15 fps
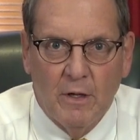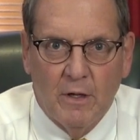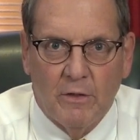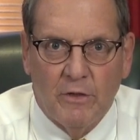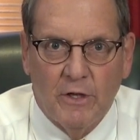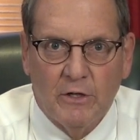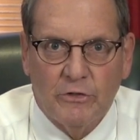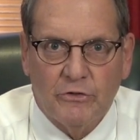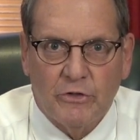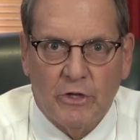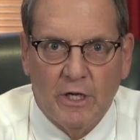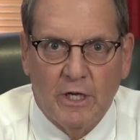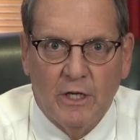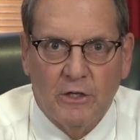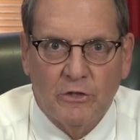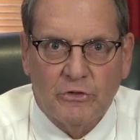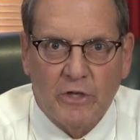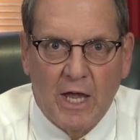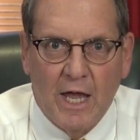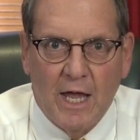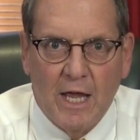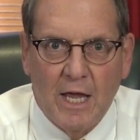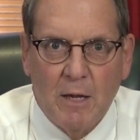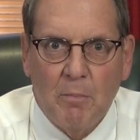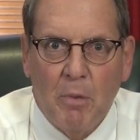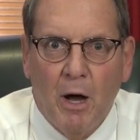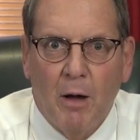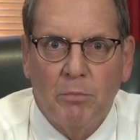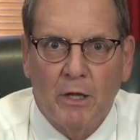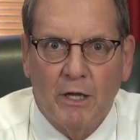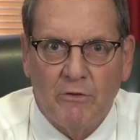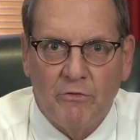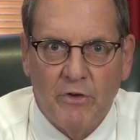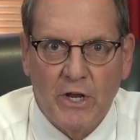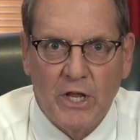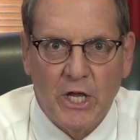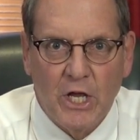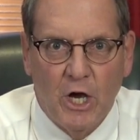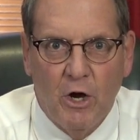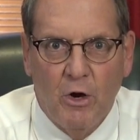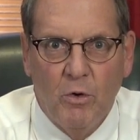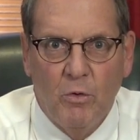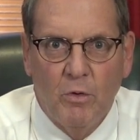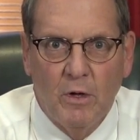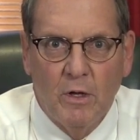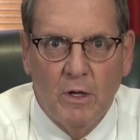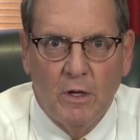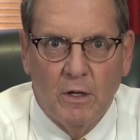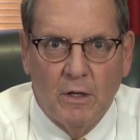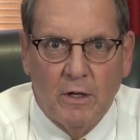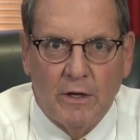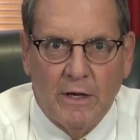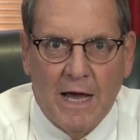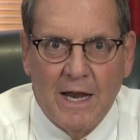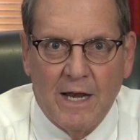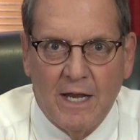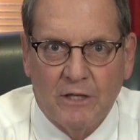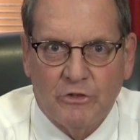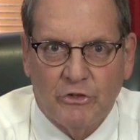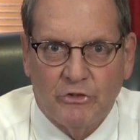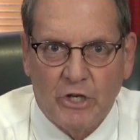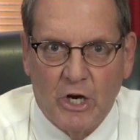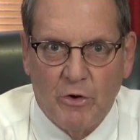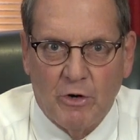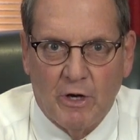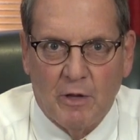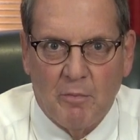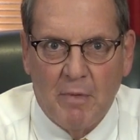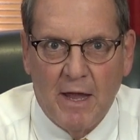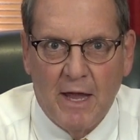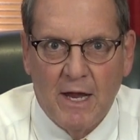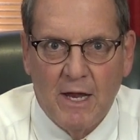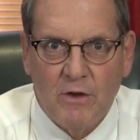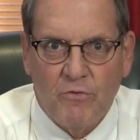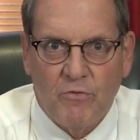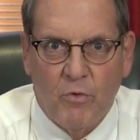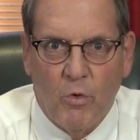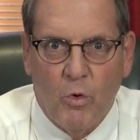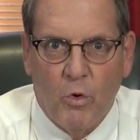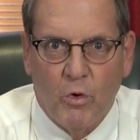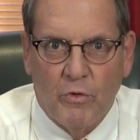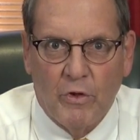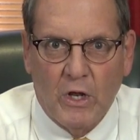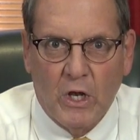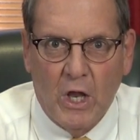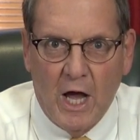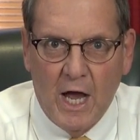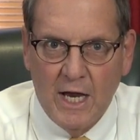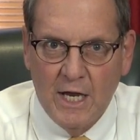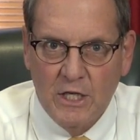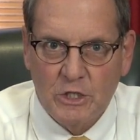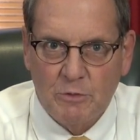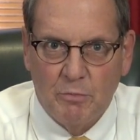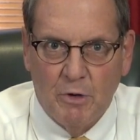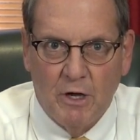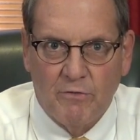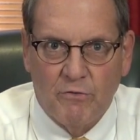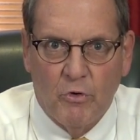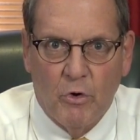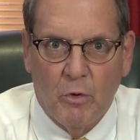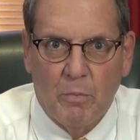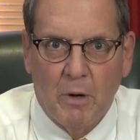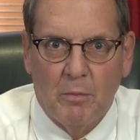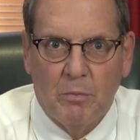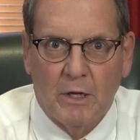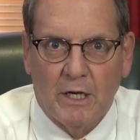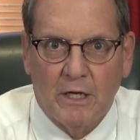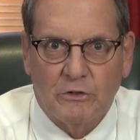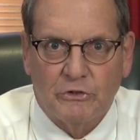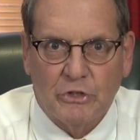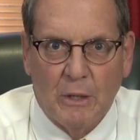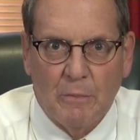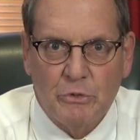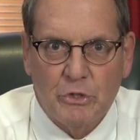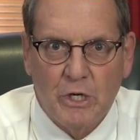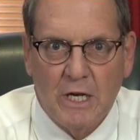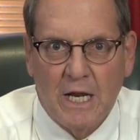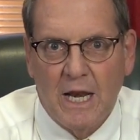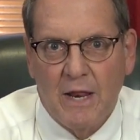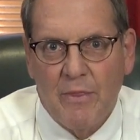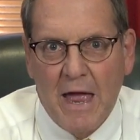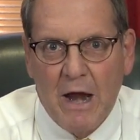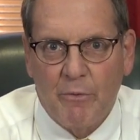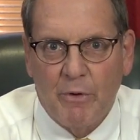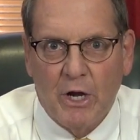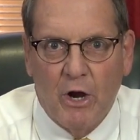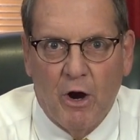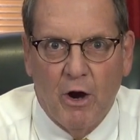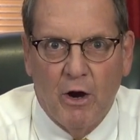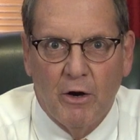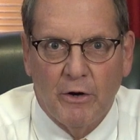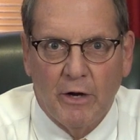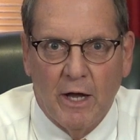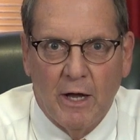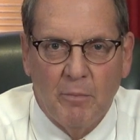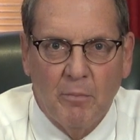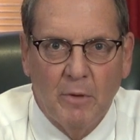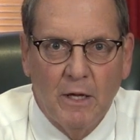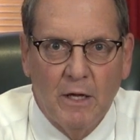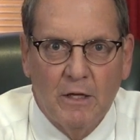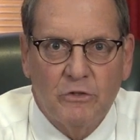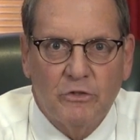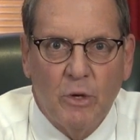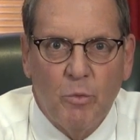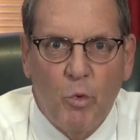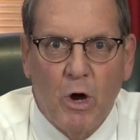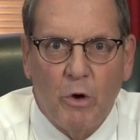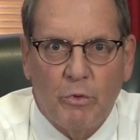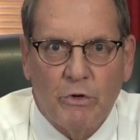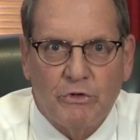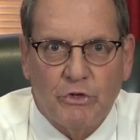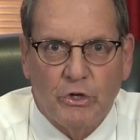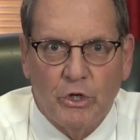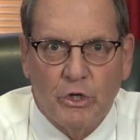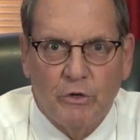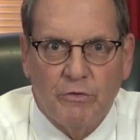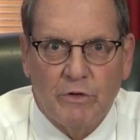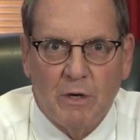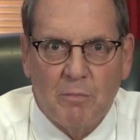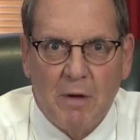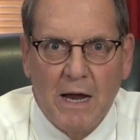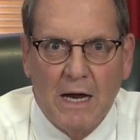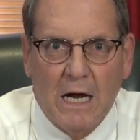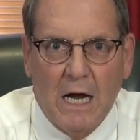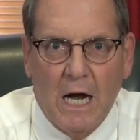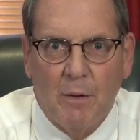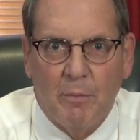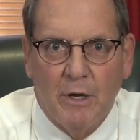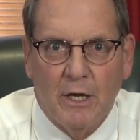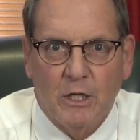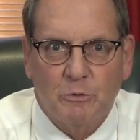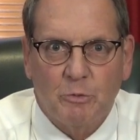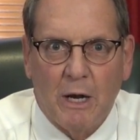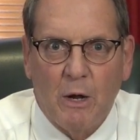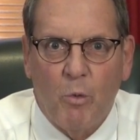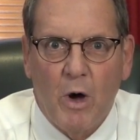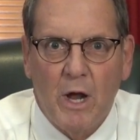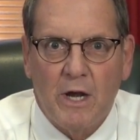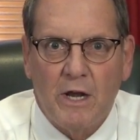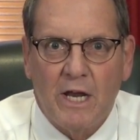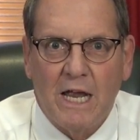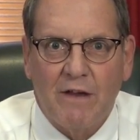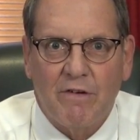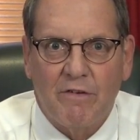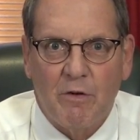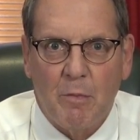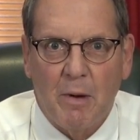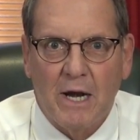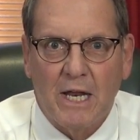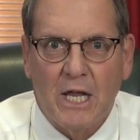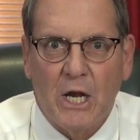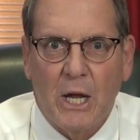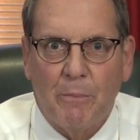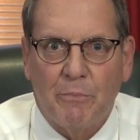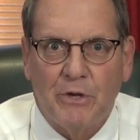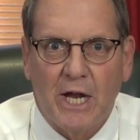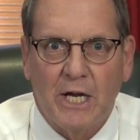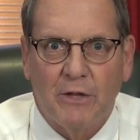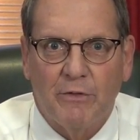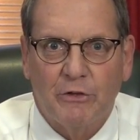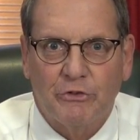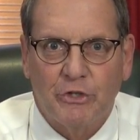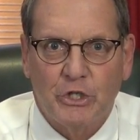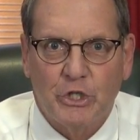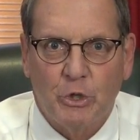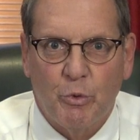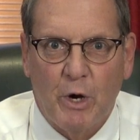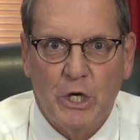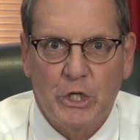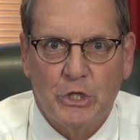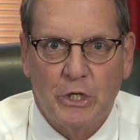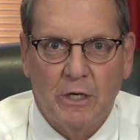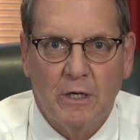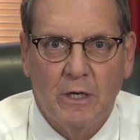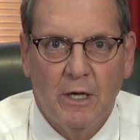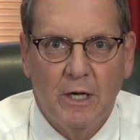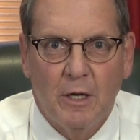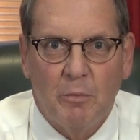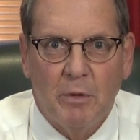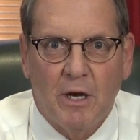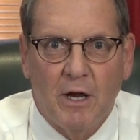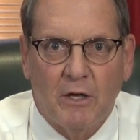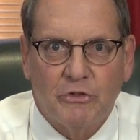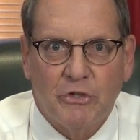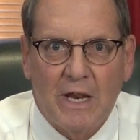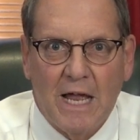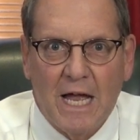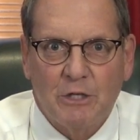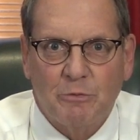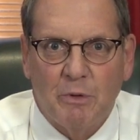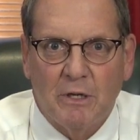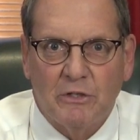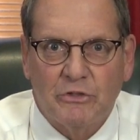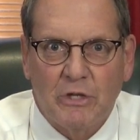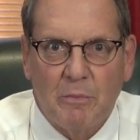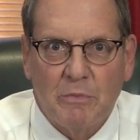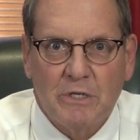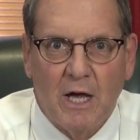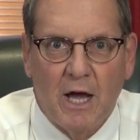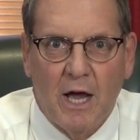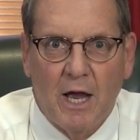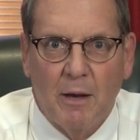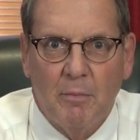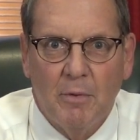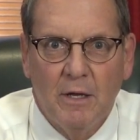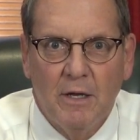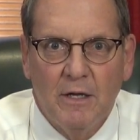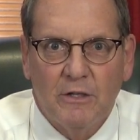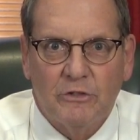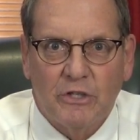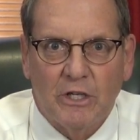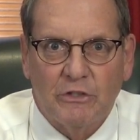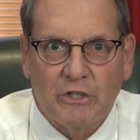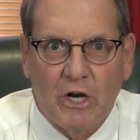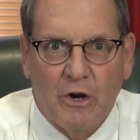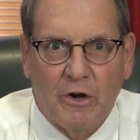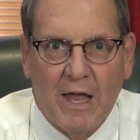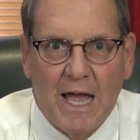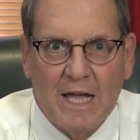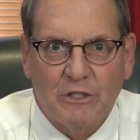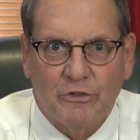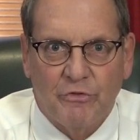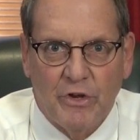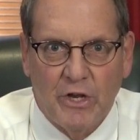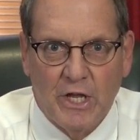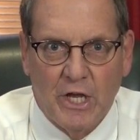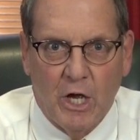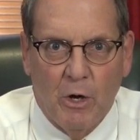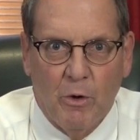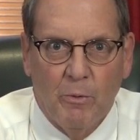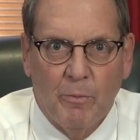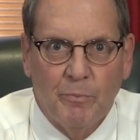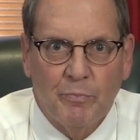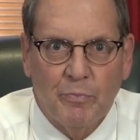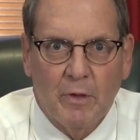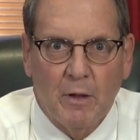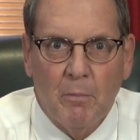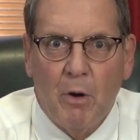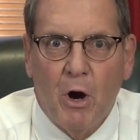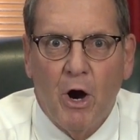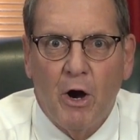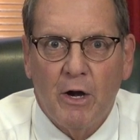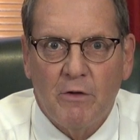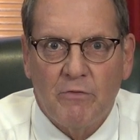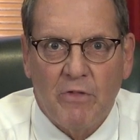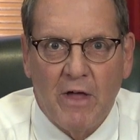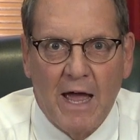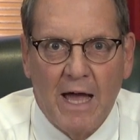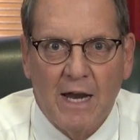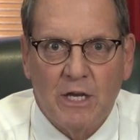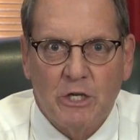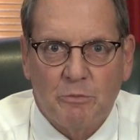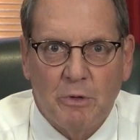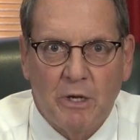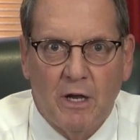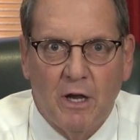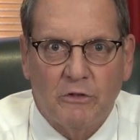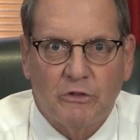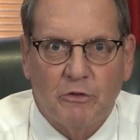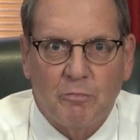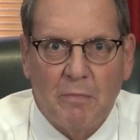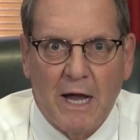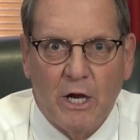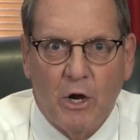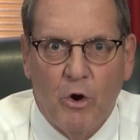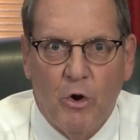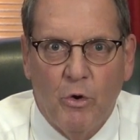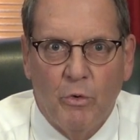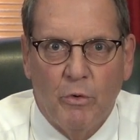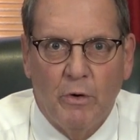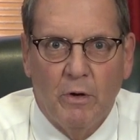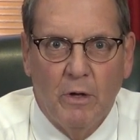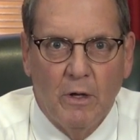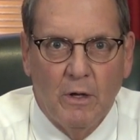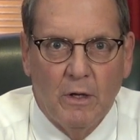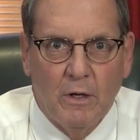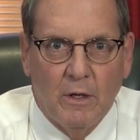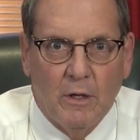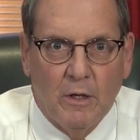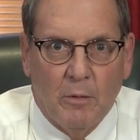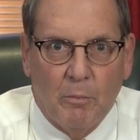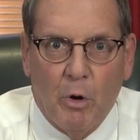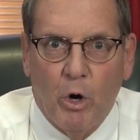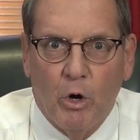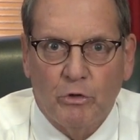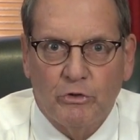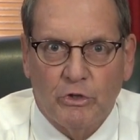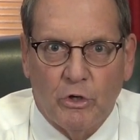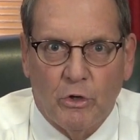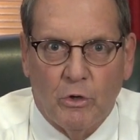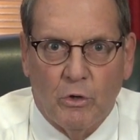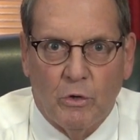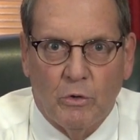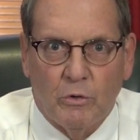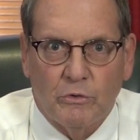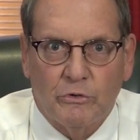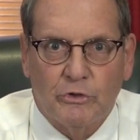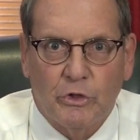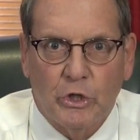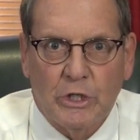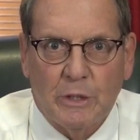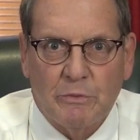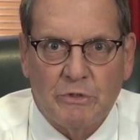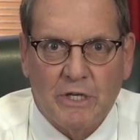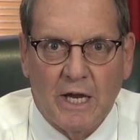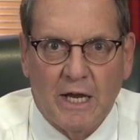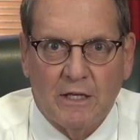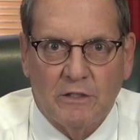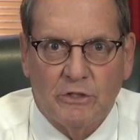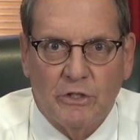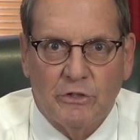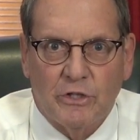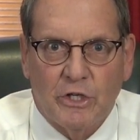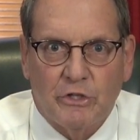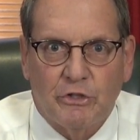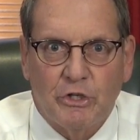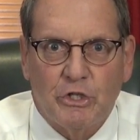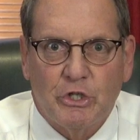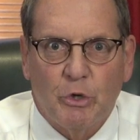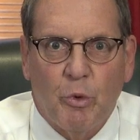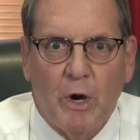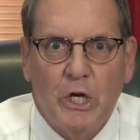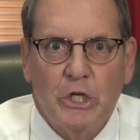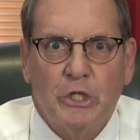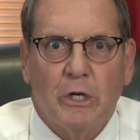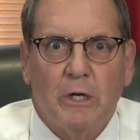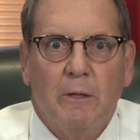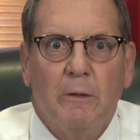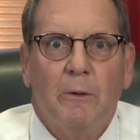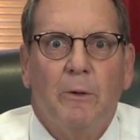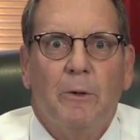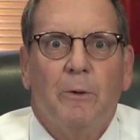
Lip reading: This is a public video, not necessarily made for the clients, but for public consumption. And in that regard, I'm somewhat reserved in my comments, but I wanted to give everybody an update on the situation because it has been some time since our last video. Part of that is because of my own personal circumstances and situation.